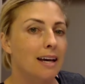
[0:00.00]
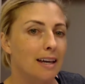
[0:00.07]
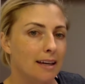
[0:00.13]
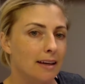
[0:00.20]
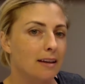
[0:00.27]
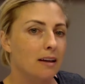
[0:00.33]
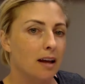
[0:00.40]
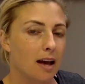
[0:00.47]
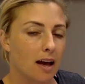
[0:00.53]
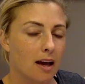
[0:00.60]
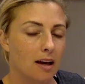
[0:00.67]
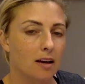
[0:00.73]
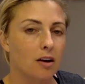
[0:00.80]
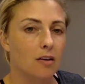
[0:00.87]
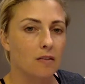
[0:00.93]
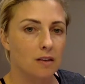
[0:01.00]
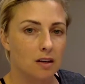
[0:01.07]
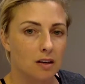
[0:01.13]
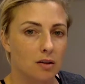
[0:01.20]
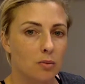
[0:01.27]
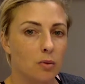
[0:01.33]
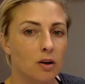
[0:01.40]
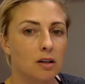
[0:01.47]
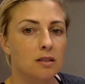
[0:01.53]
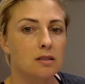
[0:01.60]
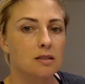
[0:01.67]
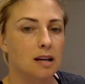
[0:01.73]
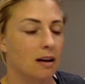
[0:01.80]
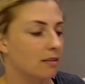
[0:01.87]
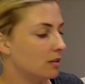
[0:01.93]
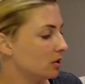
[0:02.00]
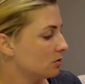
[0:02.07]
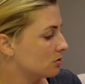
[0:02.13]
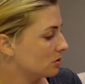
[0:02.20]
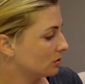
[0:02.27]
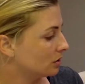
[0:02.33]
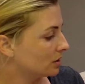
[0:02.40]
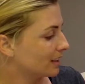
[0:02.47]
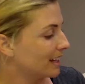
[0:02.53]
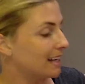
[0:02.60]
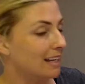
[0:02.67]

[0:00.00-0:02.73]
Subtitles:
In a are the key words telling you to look